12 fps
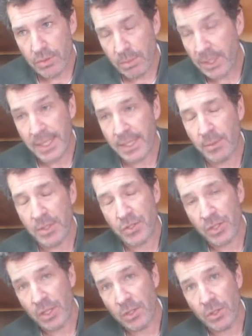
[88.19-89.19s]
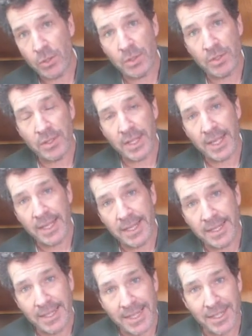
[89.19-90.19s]
but anyways, I'll go into that
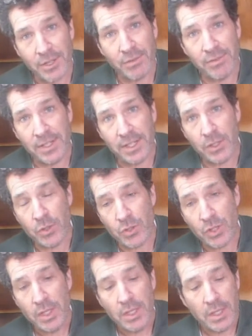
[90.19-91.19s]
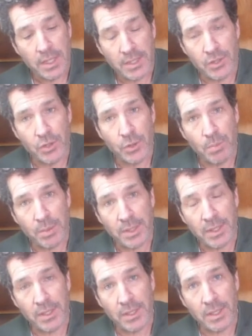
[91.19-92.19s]
in later videos. I do
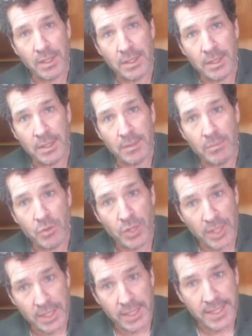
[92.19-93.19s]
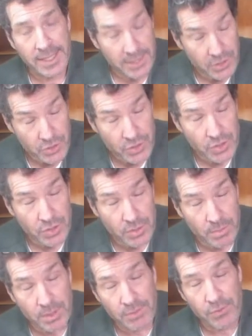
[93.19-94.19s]
plan on um, checking his
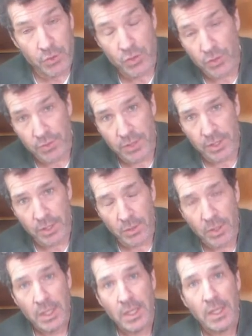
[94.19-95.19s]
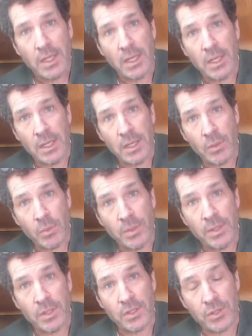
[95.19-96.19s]
system in a future video uh,
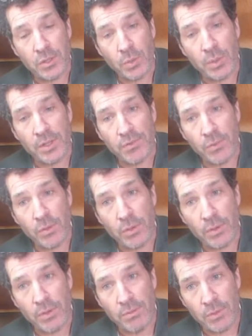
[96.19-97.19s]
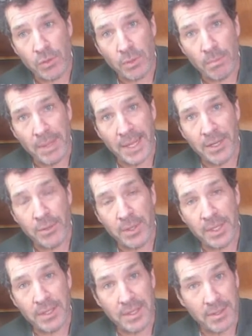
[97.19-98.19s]
with a 24 volt
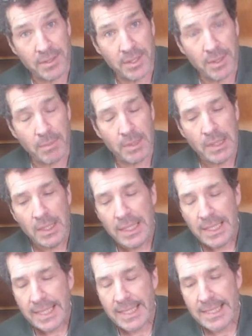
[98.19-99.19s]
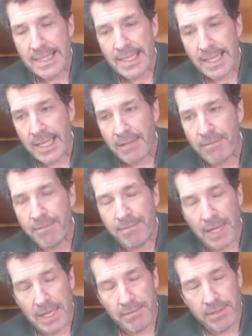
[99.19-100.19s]
battery lithium. He's got a
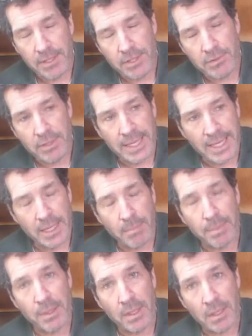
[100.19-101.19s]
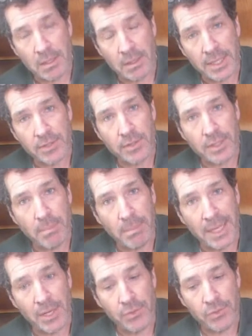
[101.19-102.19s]
500 amp electric
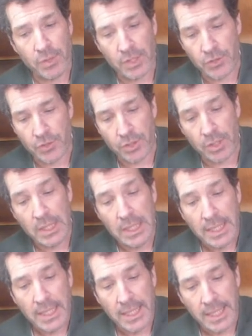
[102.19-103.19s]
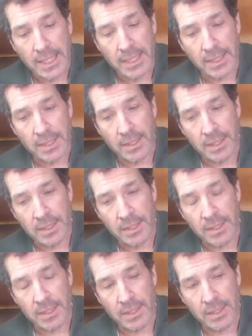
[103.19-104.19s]
bow thruster and
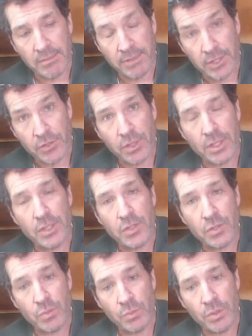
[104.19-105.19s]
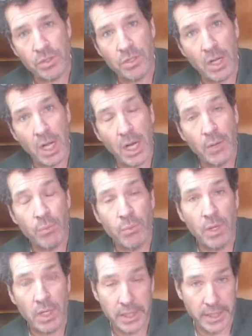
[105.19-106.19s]
the Victrons would not
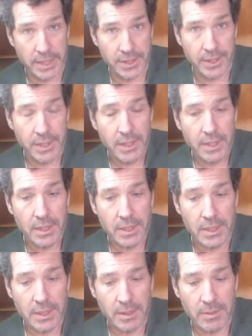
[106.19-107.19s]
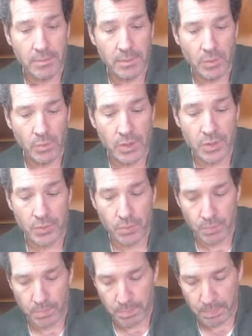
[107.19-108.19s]
run it, um, which
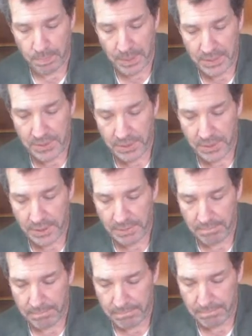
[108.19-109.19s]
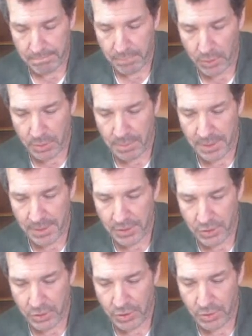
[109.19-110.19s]
basically put me
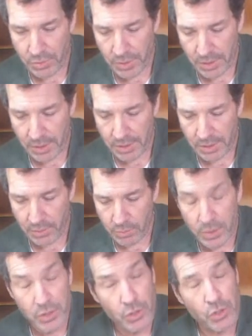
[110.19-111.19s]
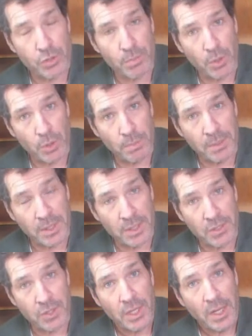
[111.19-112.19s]
into uh, research mode
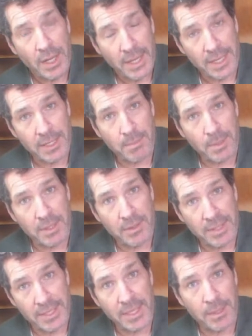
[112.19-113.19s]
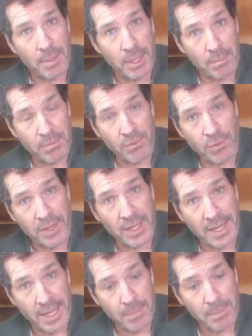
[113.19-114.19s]
because I had been thinking about before
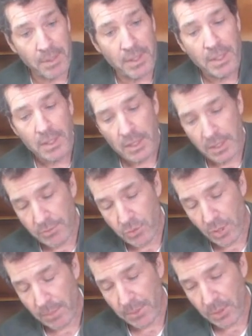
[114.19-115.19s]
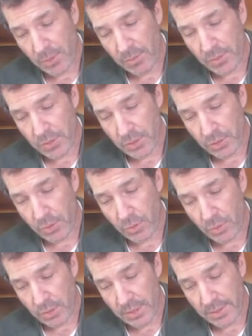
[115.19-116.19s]
that happened of swapping over
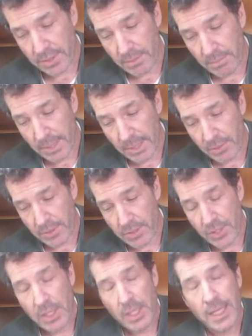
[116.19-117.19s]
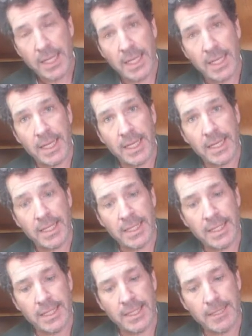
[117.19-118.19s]
to lithium batteries and
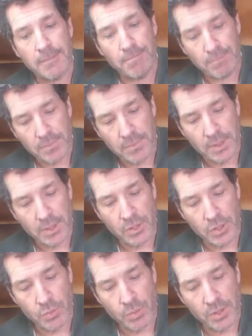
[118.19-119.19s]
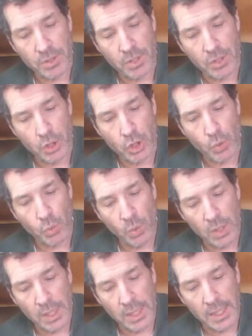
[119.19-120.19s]
uh, I just wanted to learn
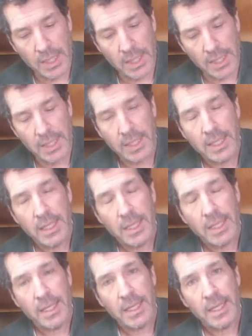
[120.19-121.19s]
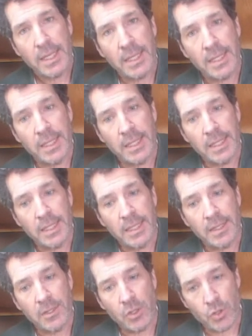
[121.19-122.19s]
why
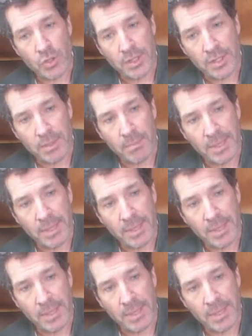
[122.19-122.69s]
uh, those lithium